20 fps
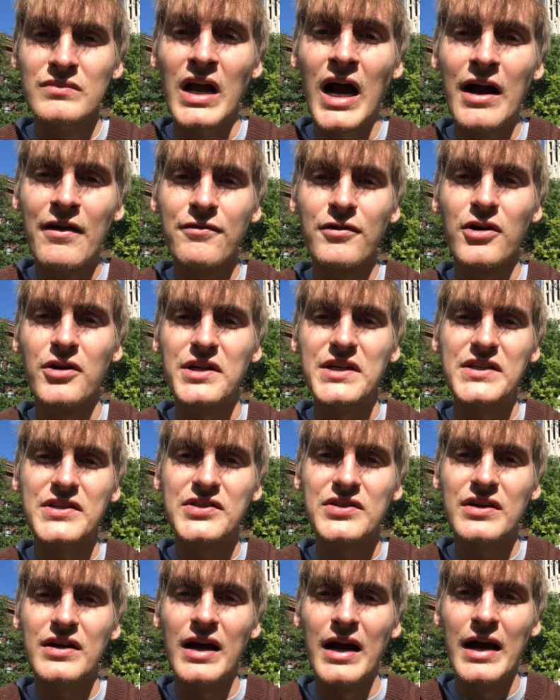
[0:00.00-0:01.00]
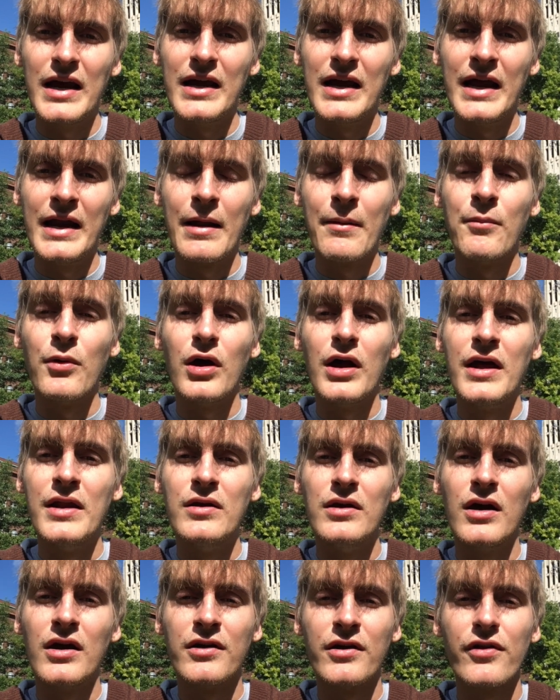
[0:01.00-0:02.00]
I've already, and I'm,
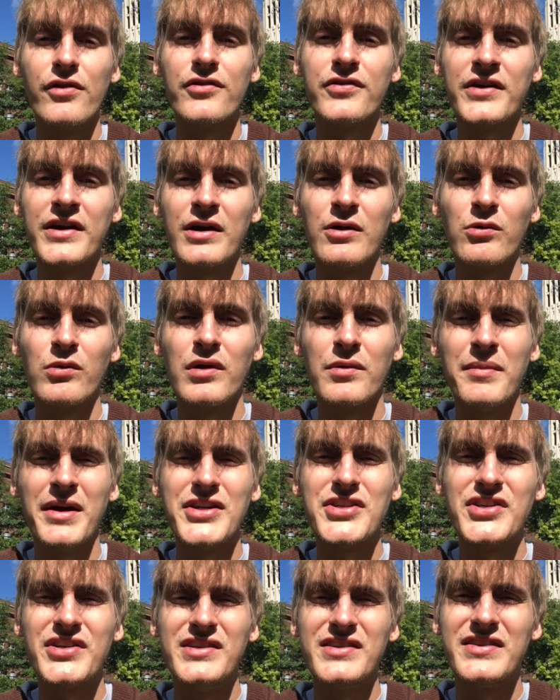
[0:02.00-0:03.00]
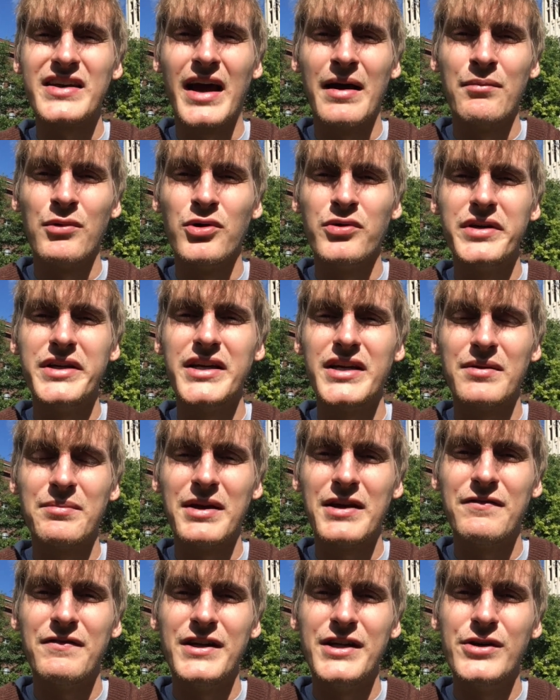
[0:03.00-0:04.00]
and another thing I want to mention is that I'm only going to
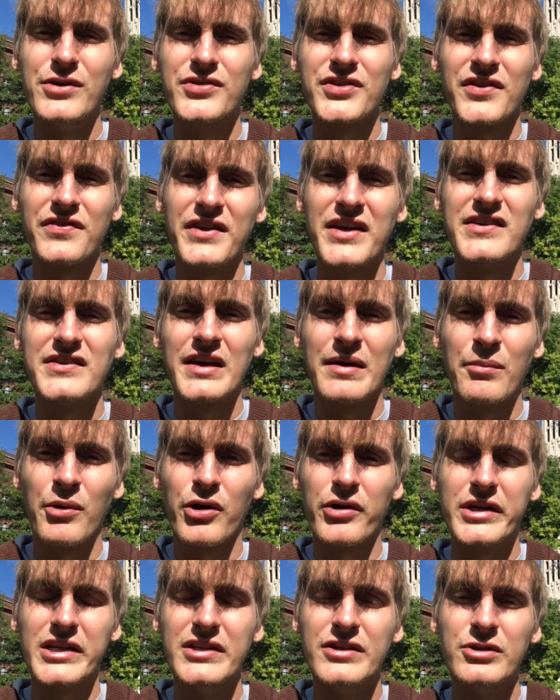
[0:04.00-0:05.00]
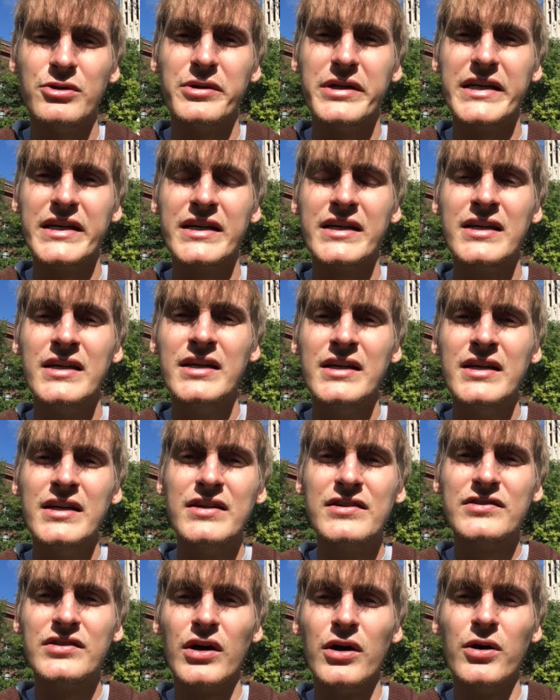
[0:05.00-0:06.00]
make videos on things I'm already doing.
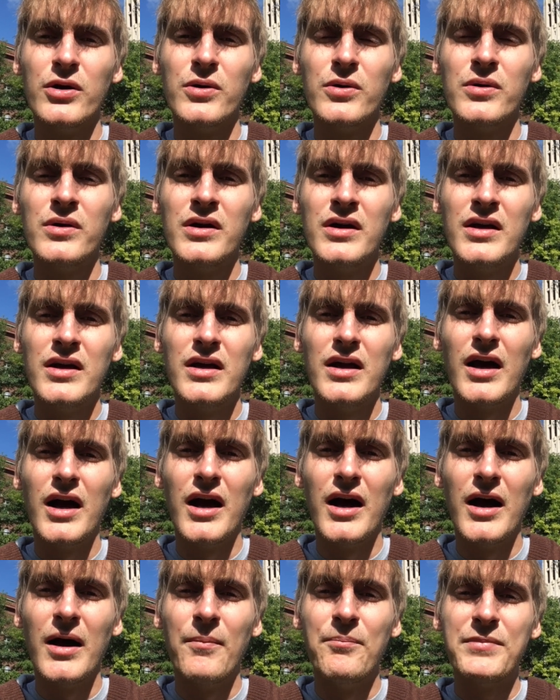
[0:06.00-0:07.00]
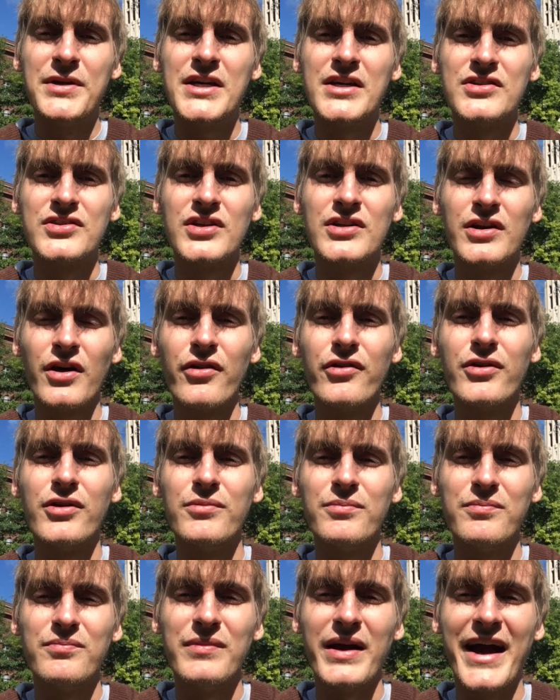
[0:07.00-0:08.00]
So uh, because
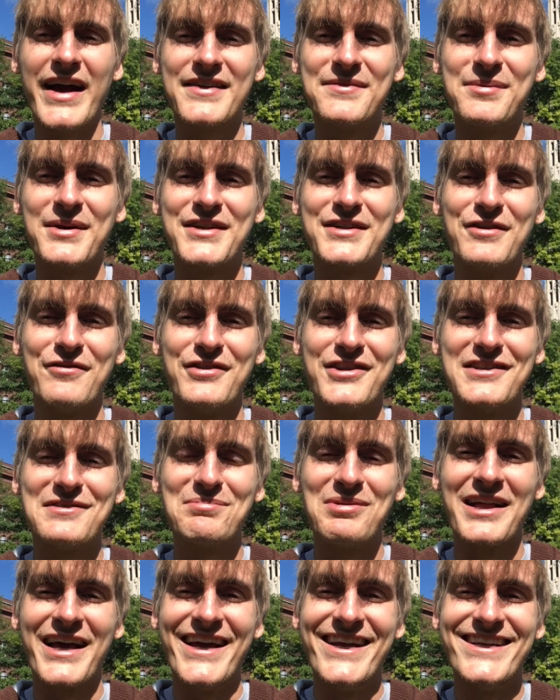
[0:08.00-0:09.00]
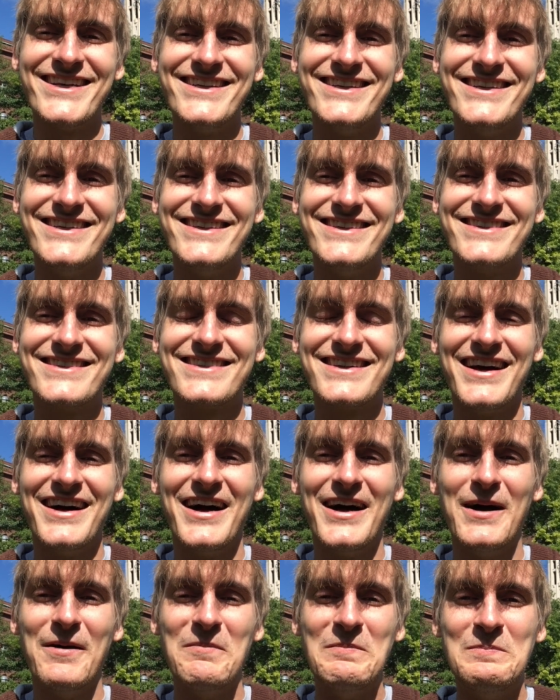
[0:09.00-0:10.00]
another aspect of this planet is,
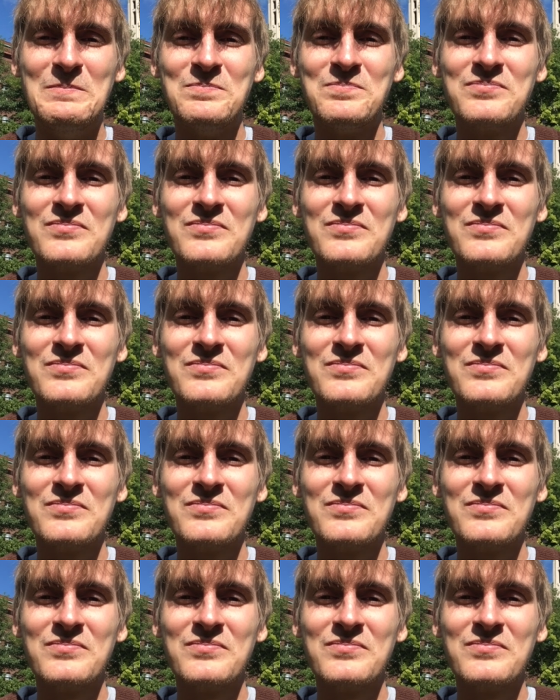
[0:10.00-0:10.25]
um,